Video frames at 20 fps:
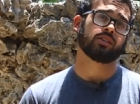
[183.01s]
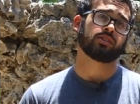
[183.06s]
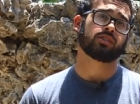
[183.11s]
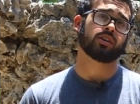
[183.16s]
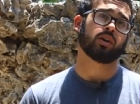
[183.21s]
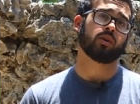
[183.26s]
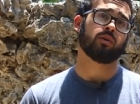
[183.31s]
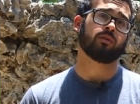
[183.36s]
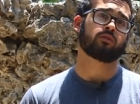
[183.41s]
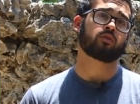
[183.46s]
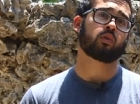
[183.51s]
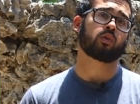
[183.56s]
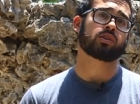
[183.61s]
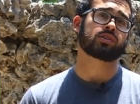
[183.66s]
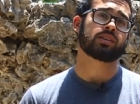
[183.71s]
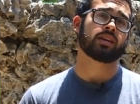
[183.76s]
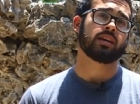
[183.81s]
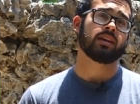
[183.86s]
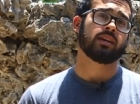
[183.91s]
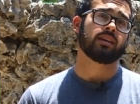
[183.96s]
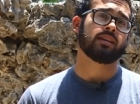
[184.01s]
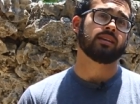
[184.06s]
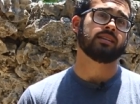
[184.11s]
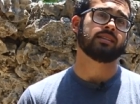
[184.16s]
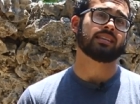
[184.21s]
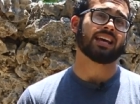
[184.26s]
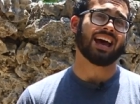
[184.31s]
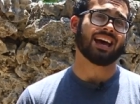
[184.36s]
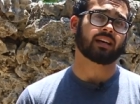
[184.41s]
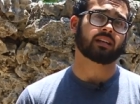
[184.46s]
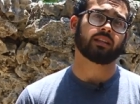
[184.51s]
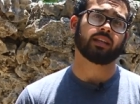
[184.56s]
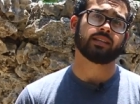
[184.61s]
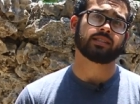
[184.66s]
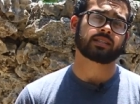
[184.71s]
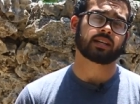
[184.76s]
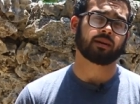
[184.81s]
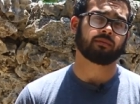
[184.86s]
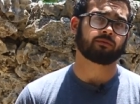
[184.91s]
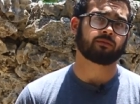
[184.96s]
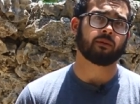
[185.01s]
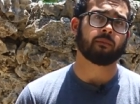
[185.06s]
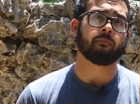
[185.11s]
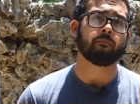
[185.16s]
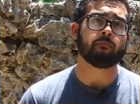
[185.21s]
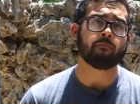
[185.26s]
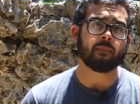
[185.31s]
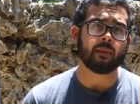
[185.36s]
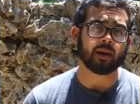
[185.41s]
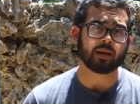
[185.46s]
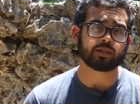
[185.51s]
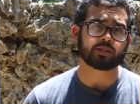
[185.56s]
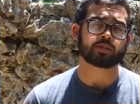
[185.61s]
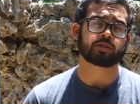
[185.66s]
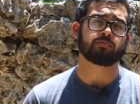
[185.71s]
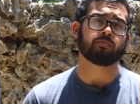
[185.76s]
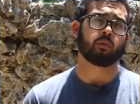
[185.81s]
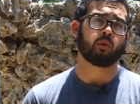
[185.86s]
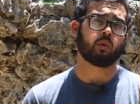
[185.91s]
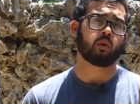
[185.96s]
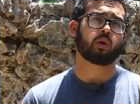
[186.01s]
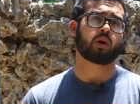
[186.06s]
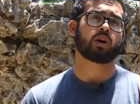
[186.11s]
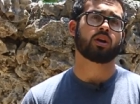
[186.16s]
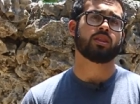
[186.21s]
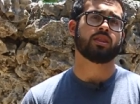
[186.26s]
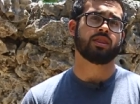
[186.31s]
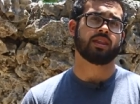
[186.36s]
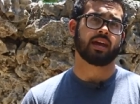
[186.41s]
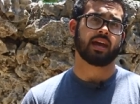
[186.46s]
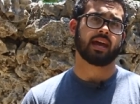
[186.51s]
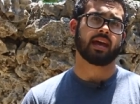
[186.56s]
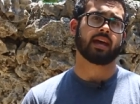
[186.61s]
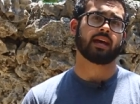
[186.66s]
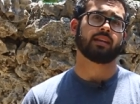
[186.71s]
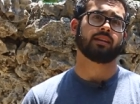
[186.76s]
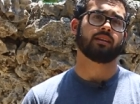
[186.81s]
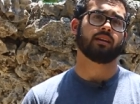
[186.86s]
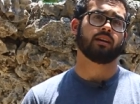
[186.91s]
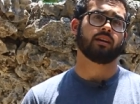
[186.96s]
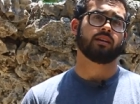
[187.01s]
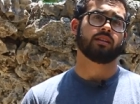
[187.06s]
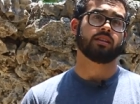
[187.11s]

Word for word: So of course his accolades come from much more than